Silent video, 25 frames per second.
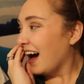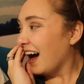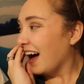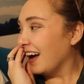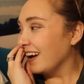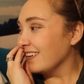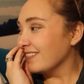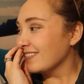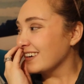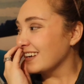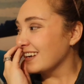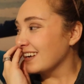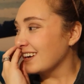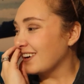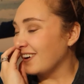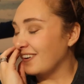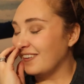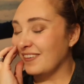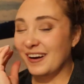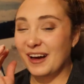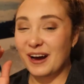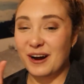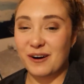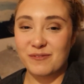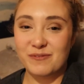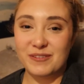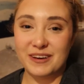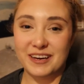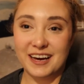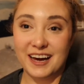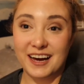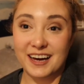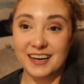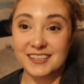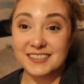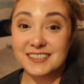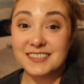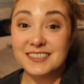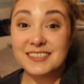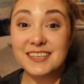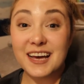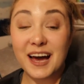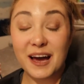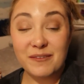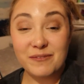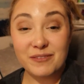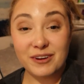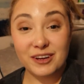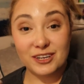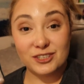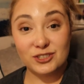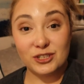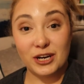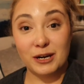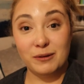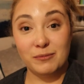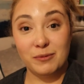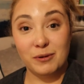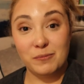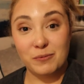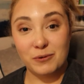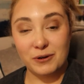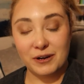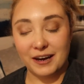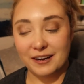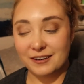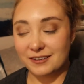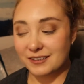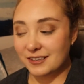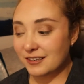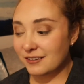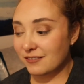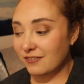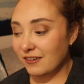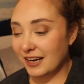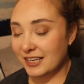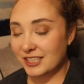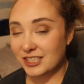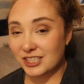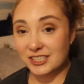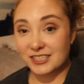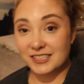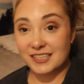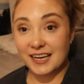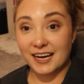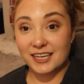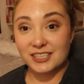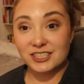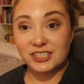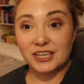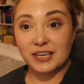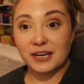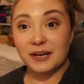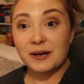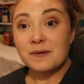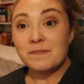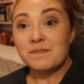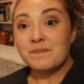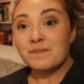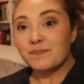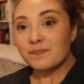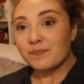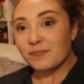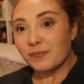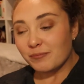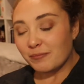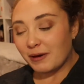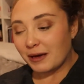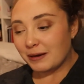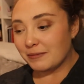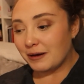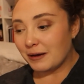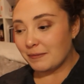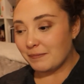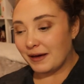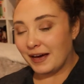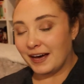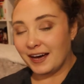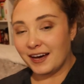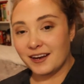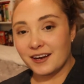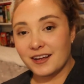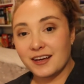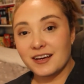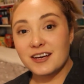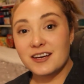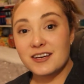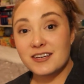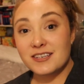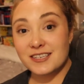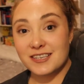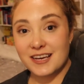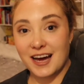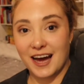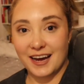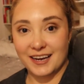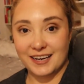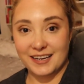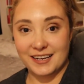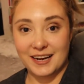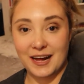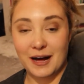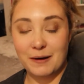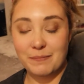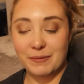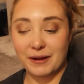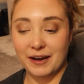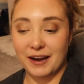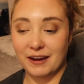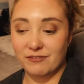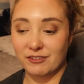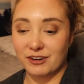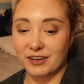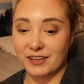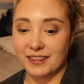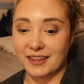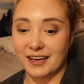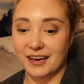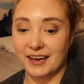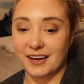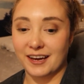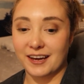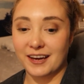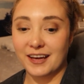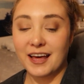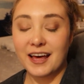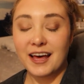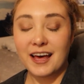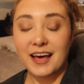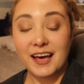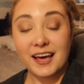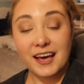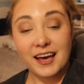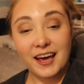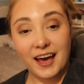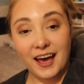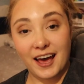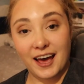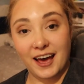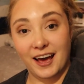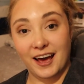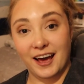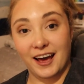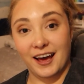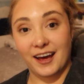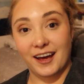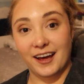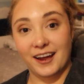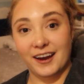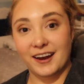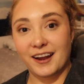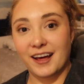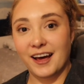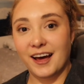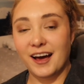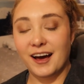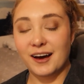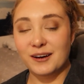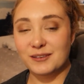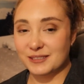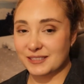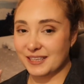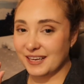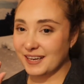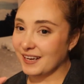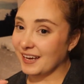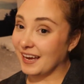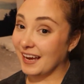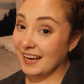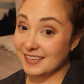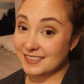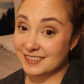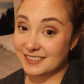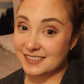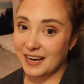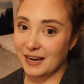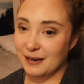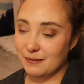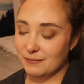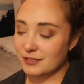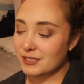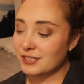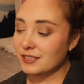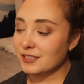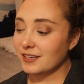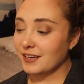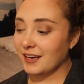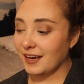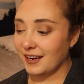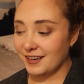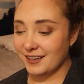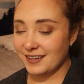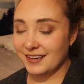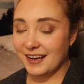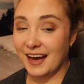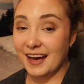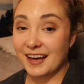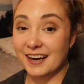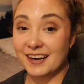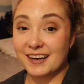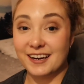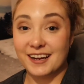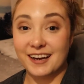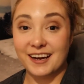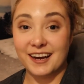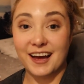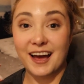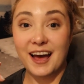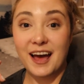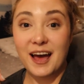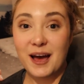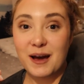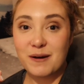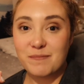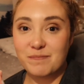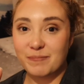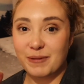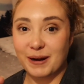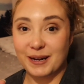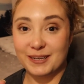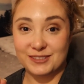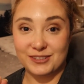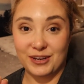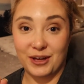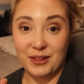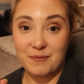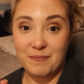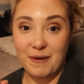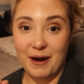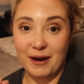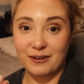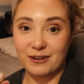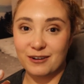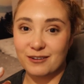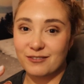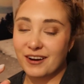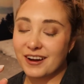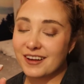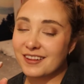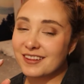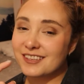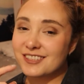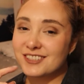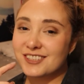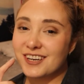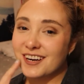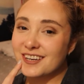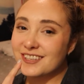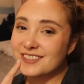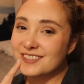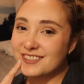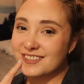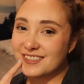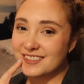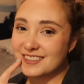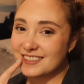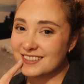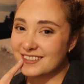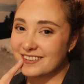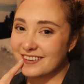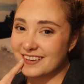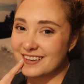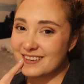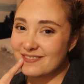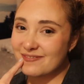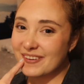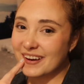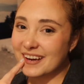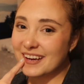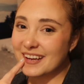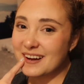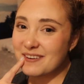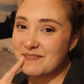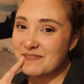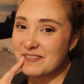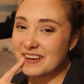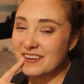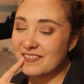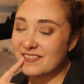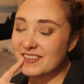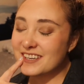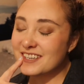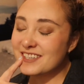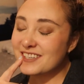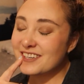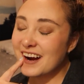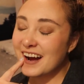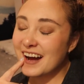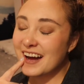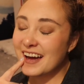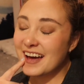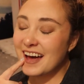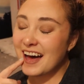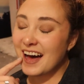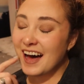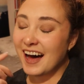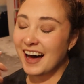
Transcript: I'm gonna go now because I'm gonna try to be productive. I just actually made my bed, tidied up and everything, and I was like, okay, it's time to get into editing, but I saw the battery finally charged, so I just wanted to pick it up and give it a try.